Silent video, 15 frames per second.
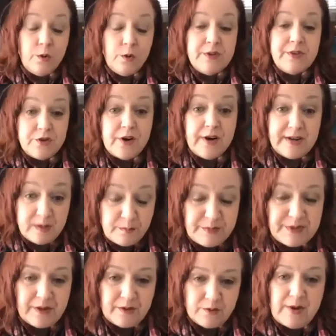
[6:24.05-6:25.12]
know what they're trying to
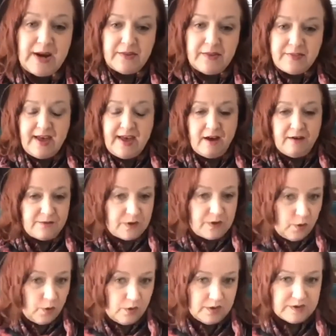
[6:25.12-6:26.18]
build, right? They have
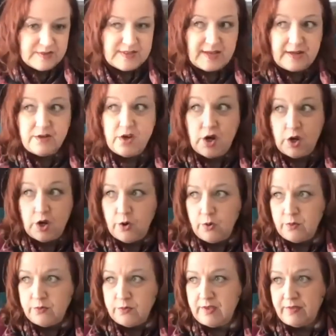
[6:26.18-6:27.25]
goals. They
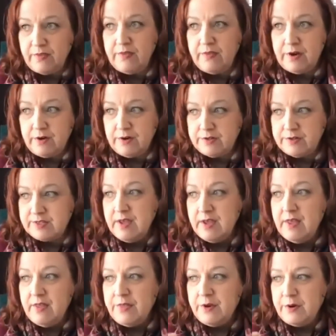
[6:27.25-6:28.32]
know that there's
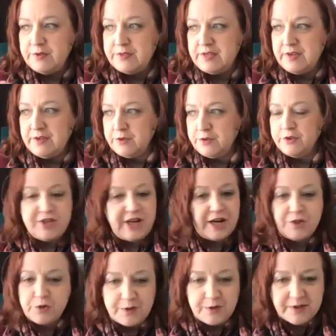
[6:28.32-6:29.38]
a
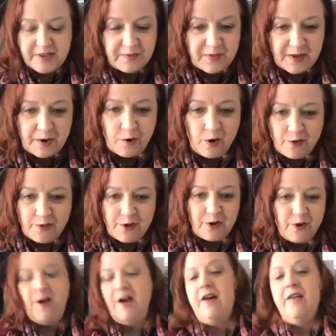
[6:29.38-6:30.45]
trajectory that
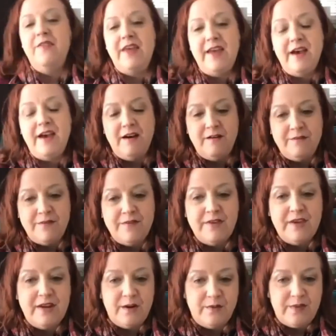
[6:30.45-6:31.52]
they're on. They have,
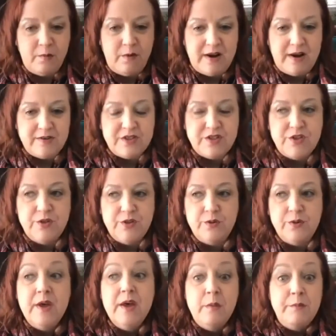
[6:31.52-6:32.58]
they want
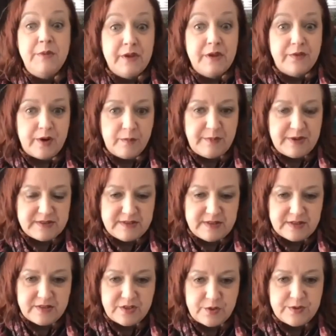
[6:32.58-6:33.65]
to build their
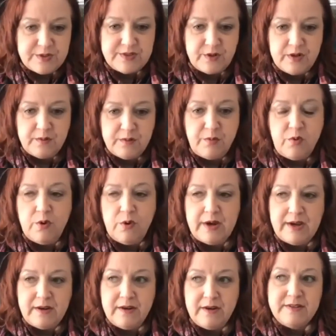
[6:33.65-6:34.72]
business to a certain
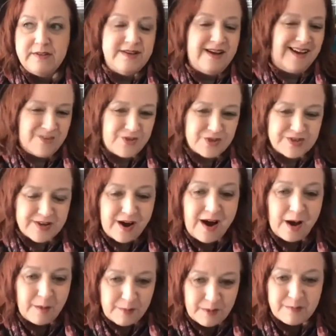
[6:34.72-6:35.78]
point. It's not just a
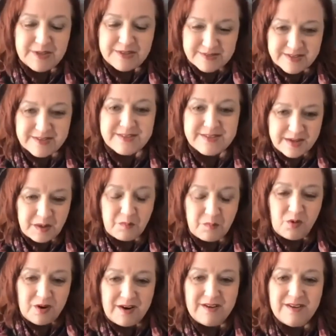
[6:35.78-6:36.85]
hobby business
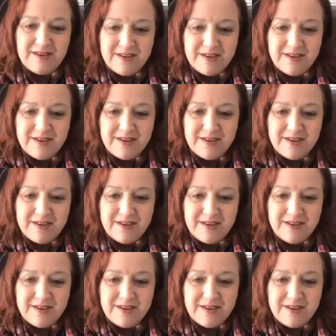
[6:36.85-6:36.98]
anymore,